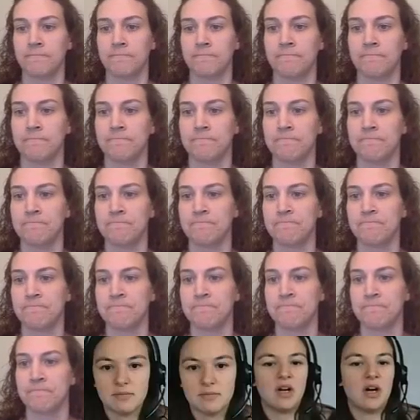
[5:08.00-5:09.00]
That's
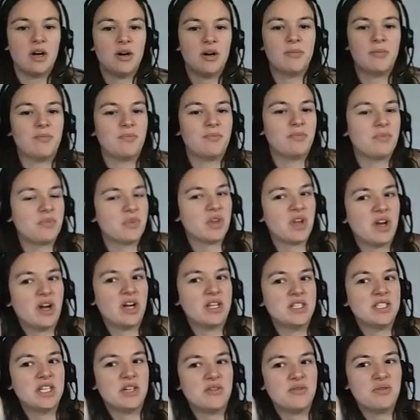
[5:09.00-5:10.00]
great. I
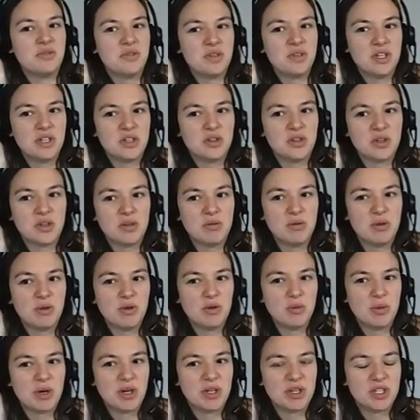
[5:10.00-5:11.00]
definitely agree with you
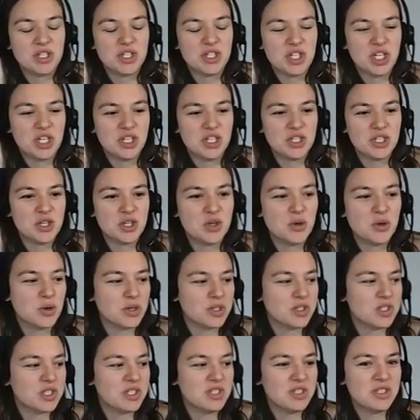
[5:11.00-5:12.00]
about the changing
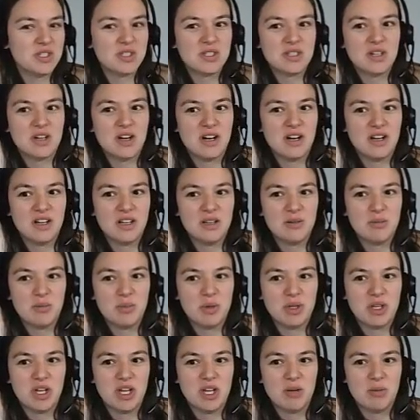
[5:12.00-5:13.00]
courses. I
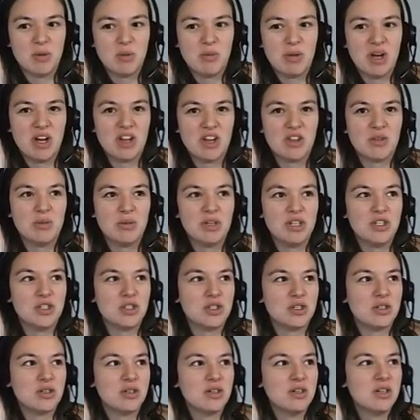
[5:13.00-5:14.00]
became a math
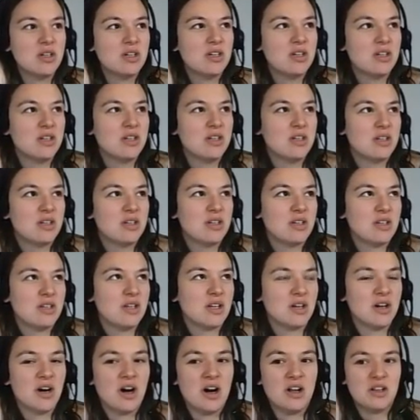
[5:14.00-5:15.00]
major
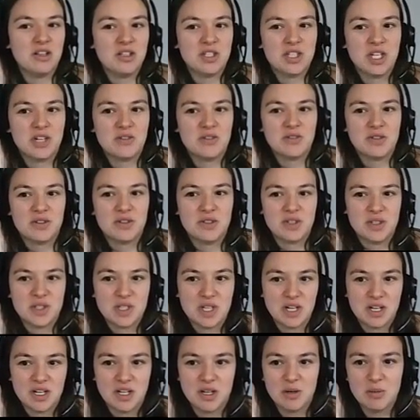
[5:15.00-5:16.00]
in college after
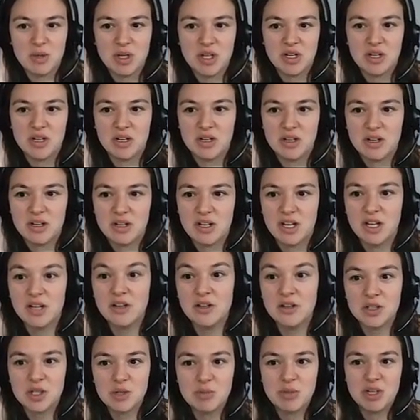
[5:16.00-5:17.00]
deciding to be an
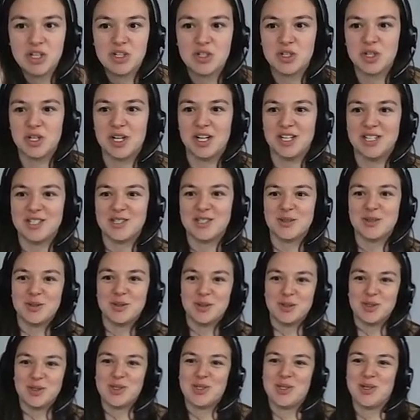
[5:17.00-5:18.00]
English major in high
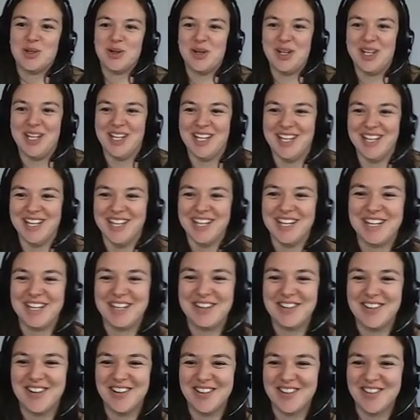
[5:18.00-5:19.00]
school. So
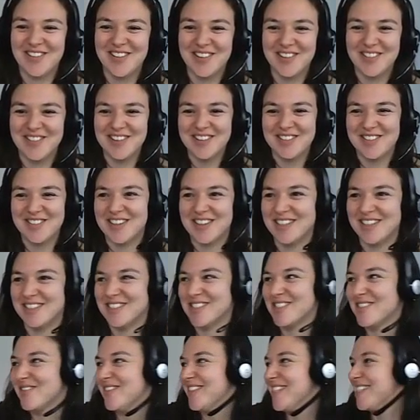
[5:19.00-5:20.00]
you're not the only one who kind of
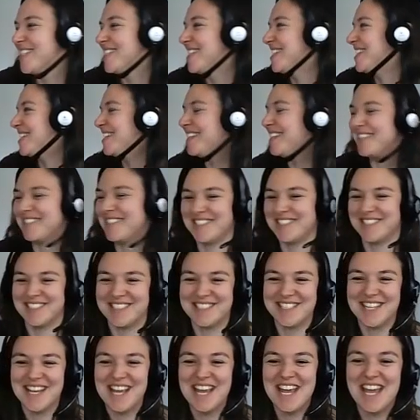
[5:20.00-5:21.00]
switched
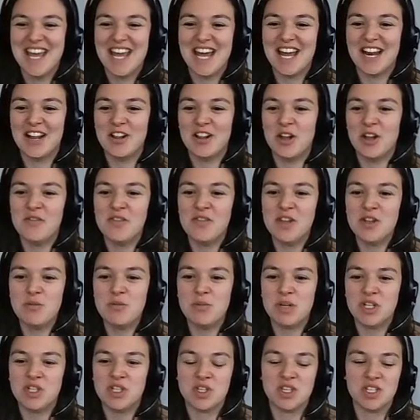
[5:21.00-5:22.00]
gears. And I love that you
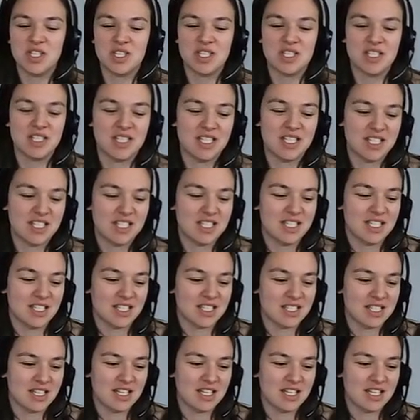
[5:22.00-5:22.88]
mentioned the statistics.